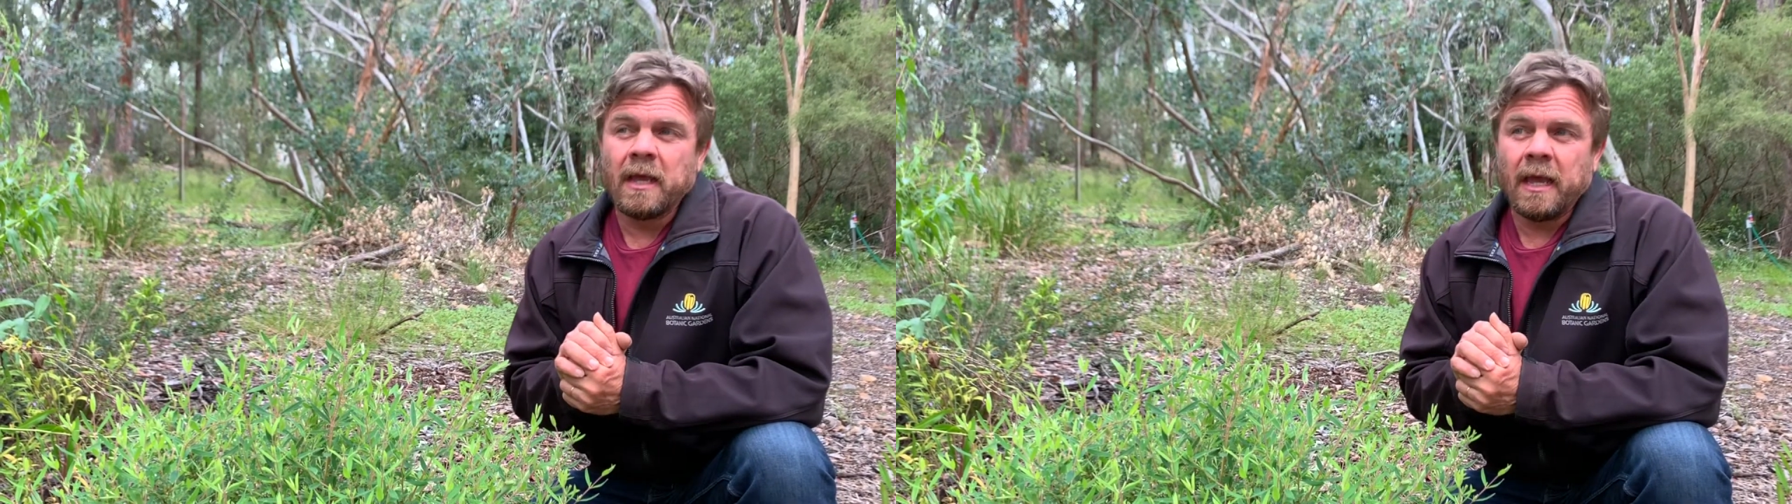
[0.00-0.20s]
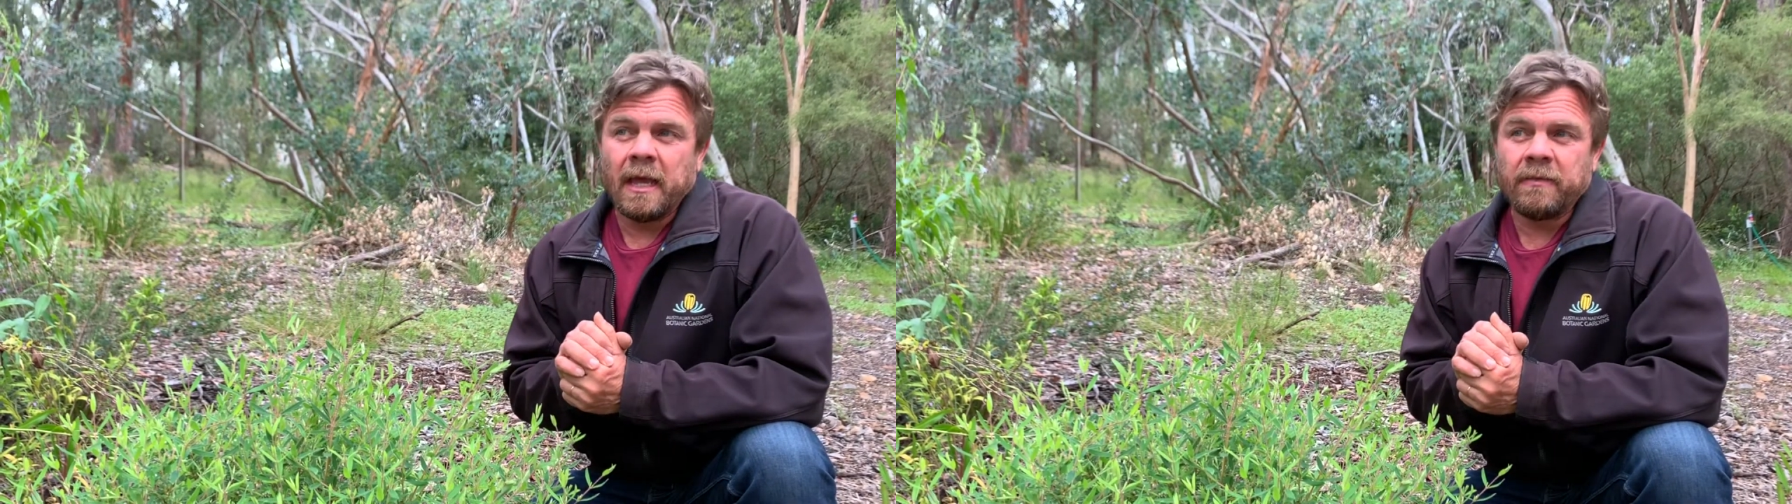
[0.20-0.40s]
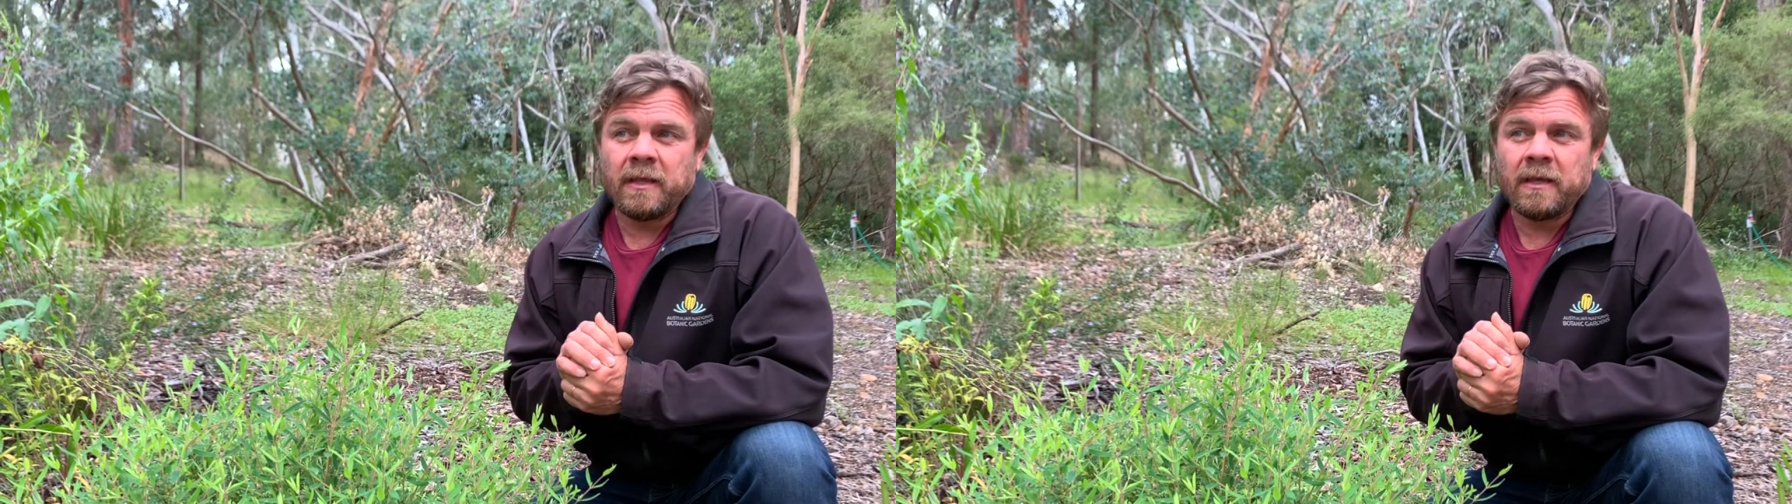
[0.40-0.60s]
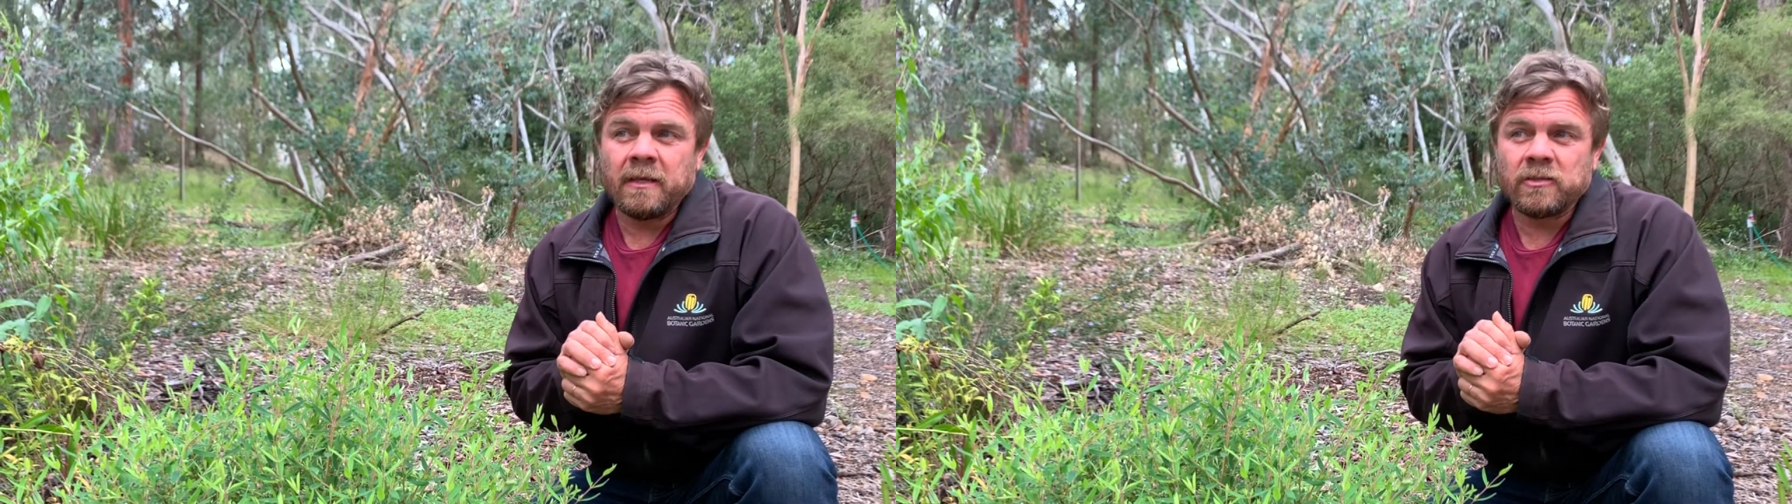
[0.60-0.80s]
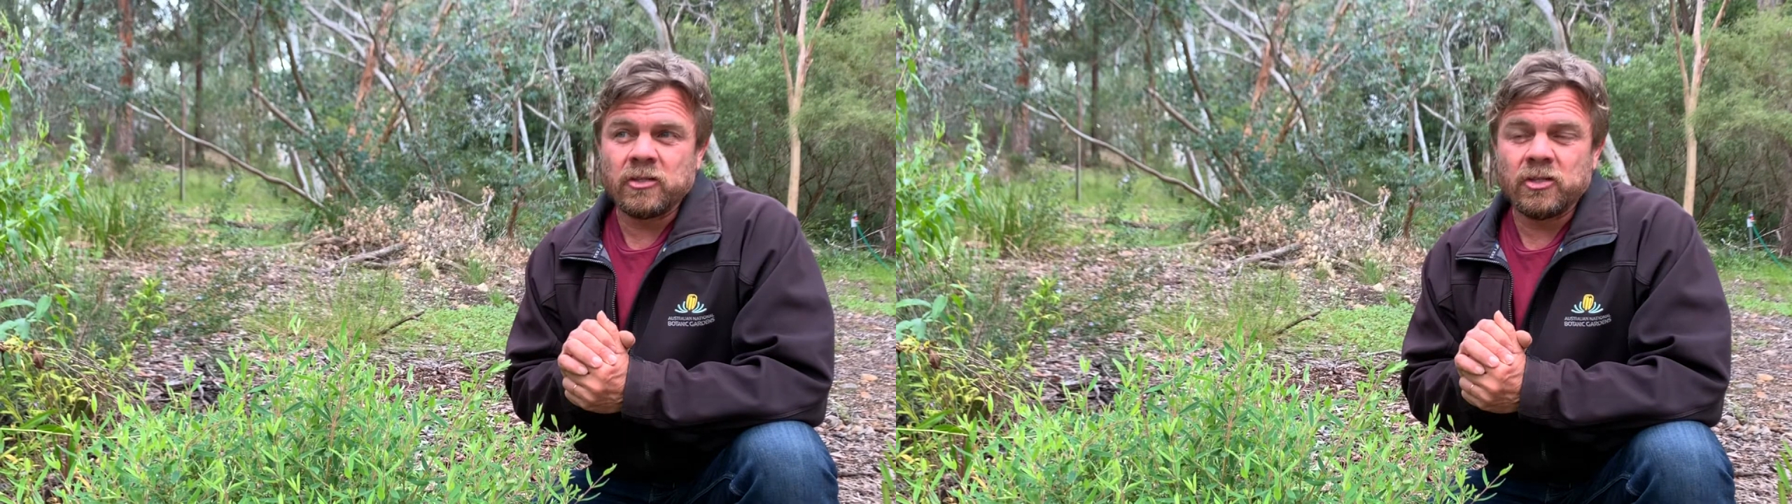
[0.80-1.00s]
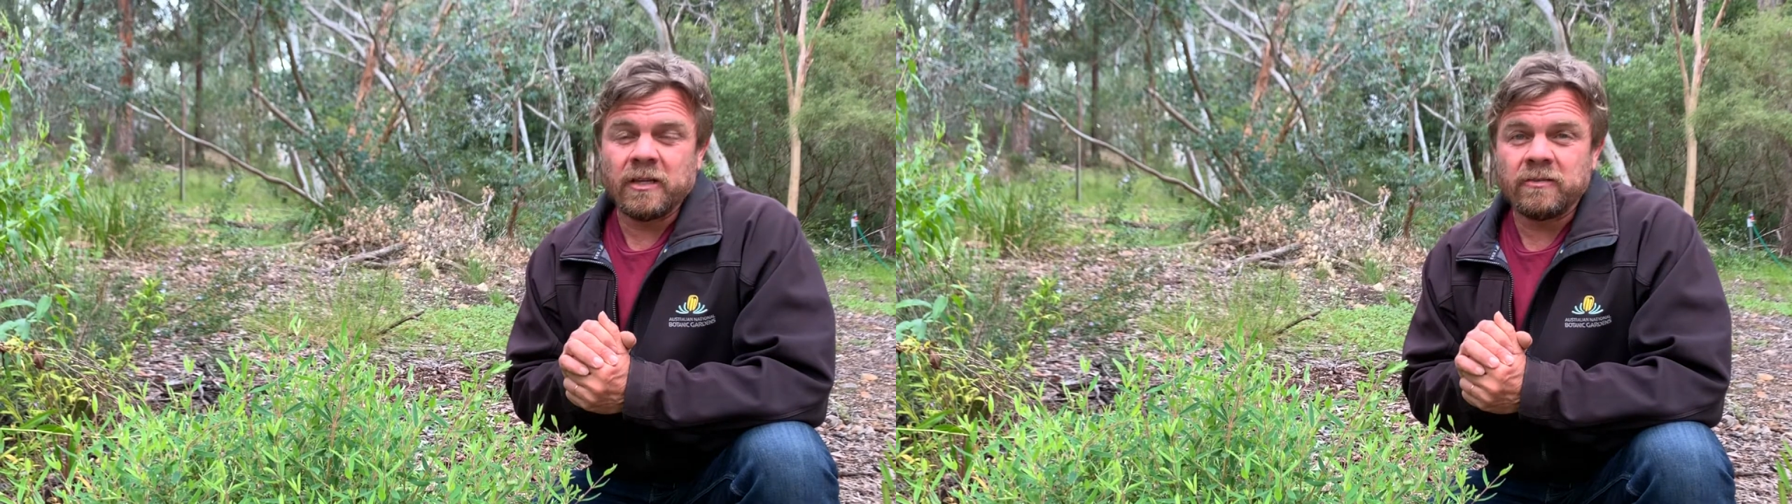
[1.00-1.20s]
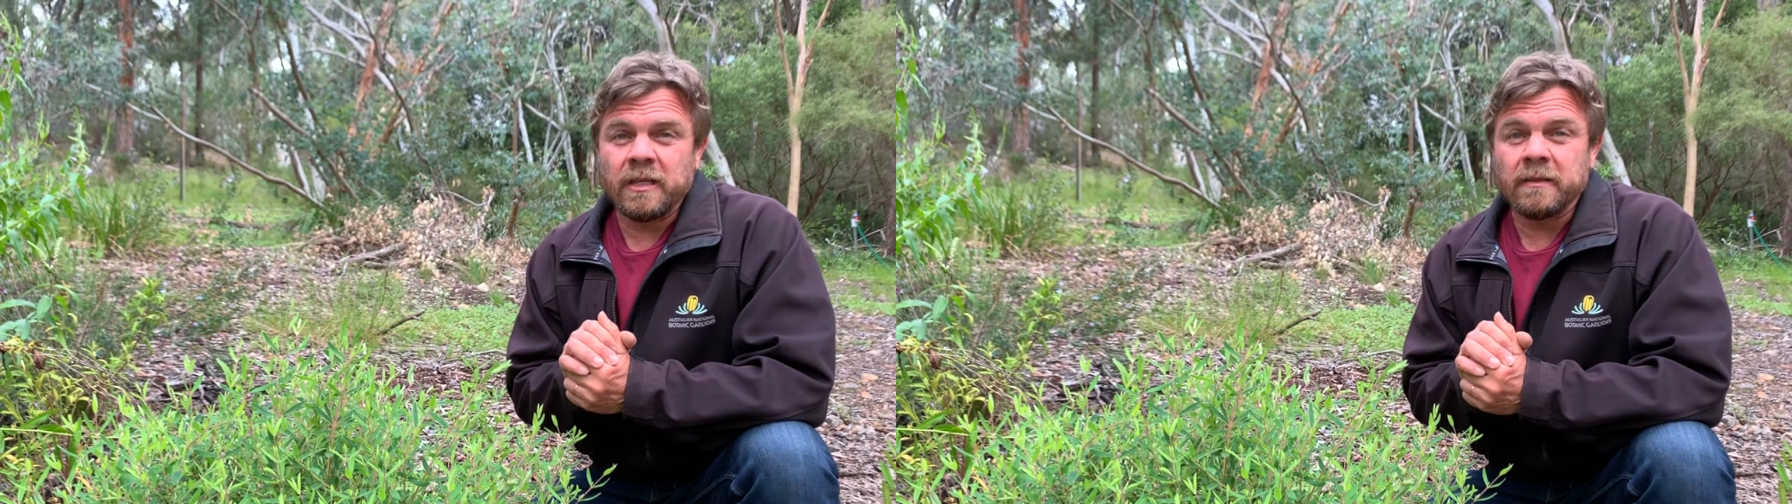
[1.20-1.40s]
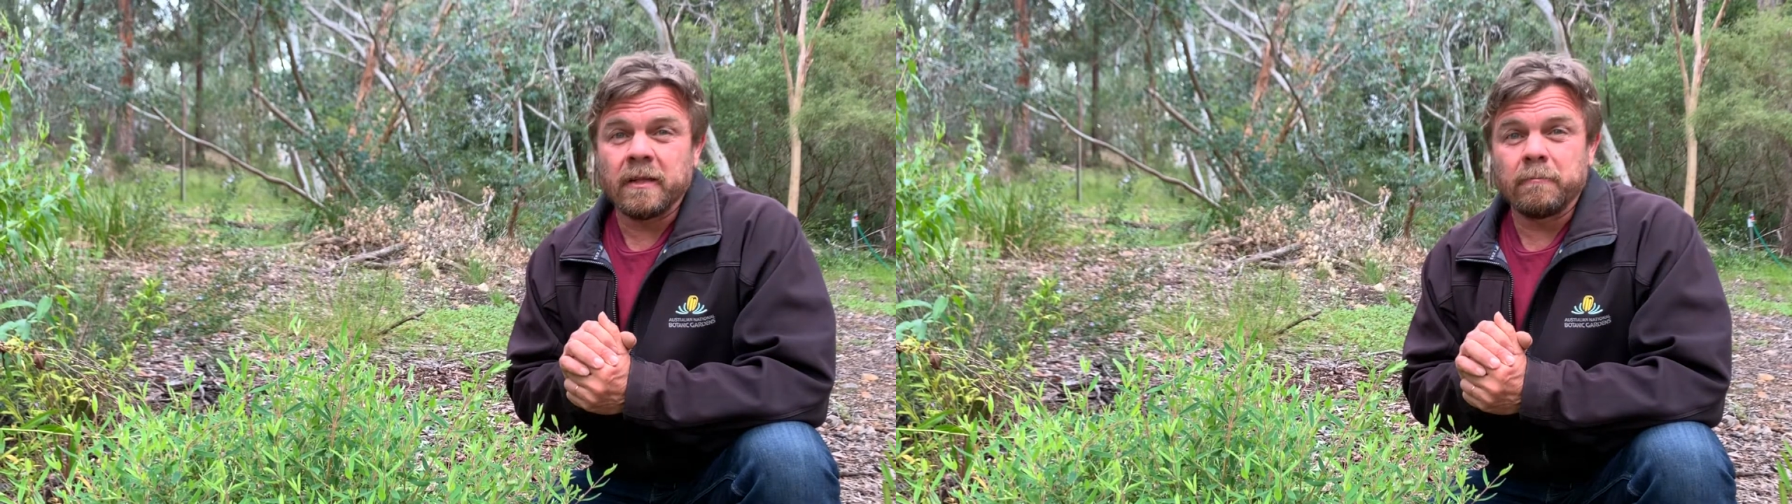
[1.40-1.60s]
and they're
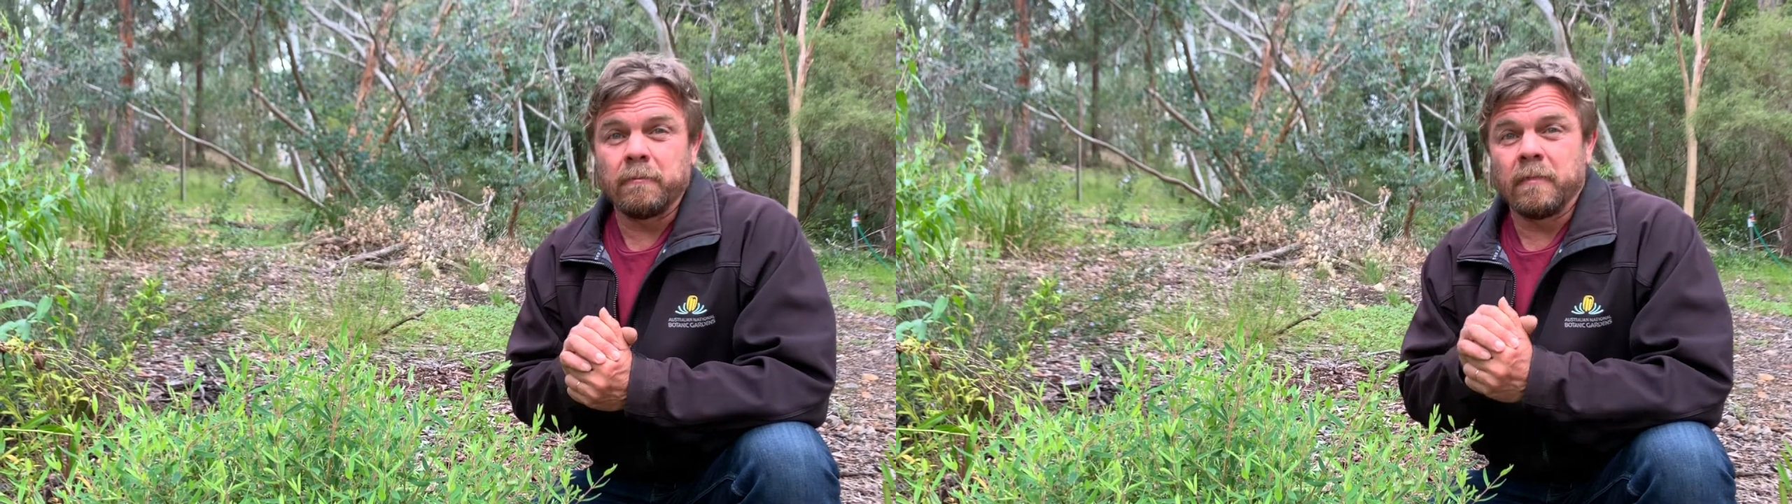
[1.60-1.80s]
suggesting that